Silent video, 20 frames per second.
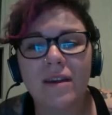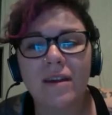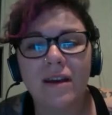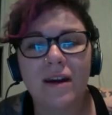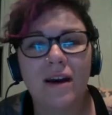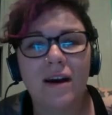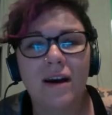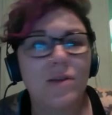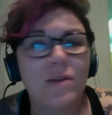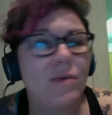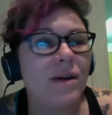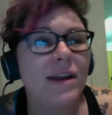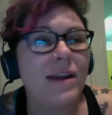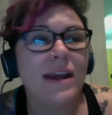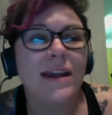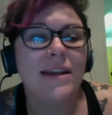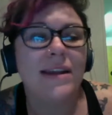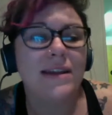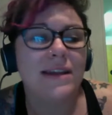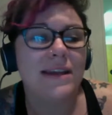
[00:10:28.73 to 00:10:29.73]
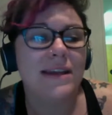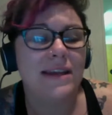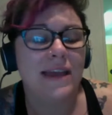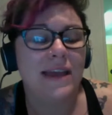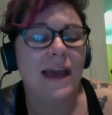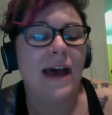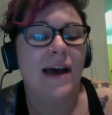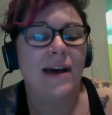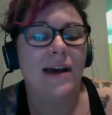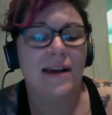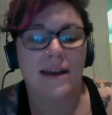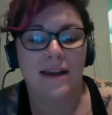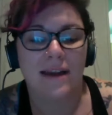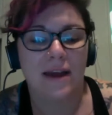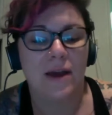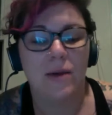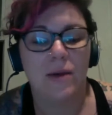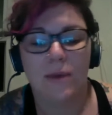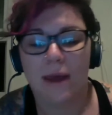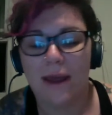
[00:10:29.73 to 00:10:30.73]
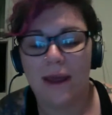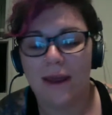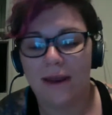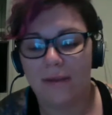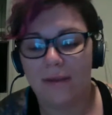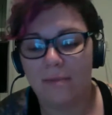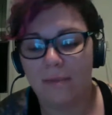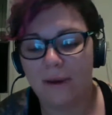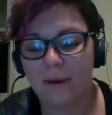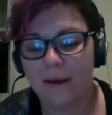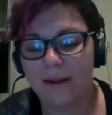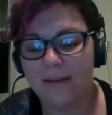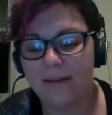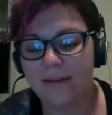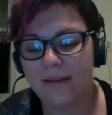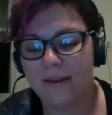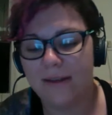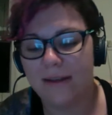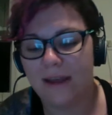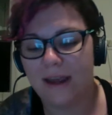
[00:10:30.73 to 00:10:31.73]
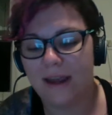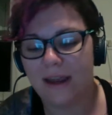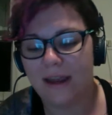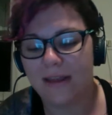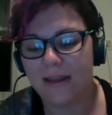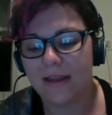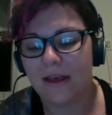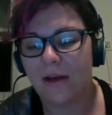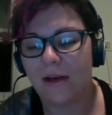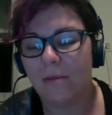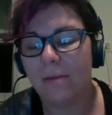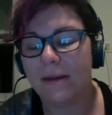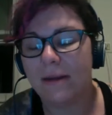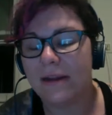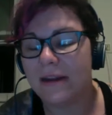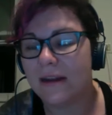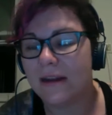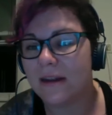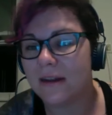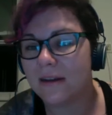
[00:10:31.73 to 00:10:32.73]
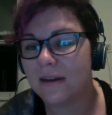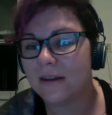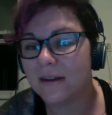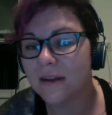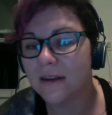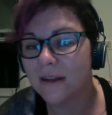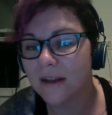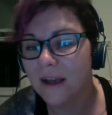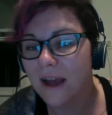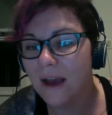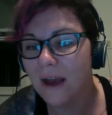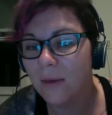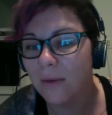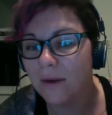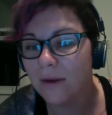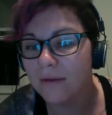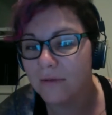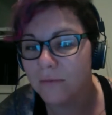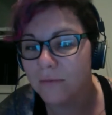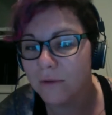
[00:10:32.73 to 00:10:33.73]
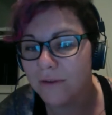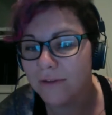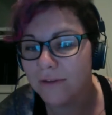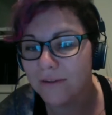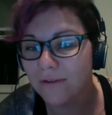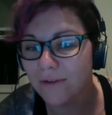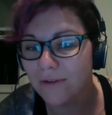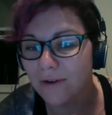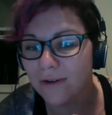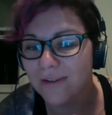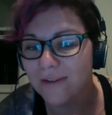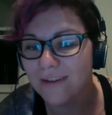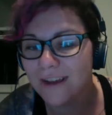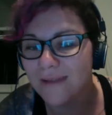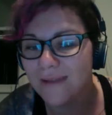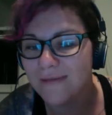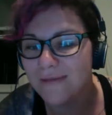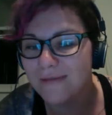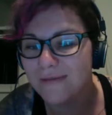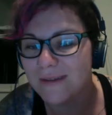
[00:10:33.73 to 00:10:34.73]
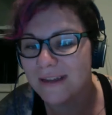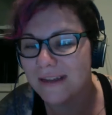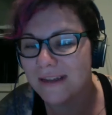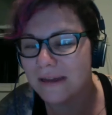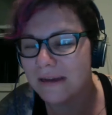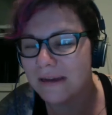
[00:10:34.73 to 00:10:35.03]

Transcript: On one hand, yeah, I got away, but did I get the help I needed at one of the most difficult times of my life?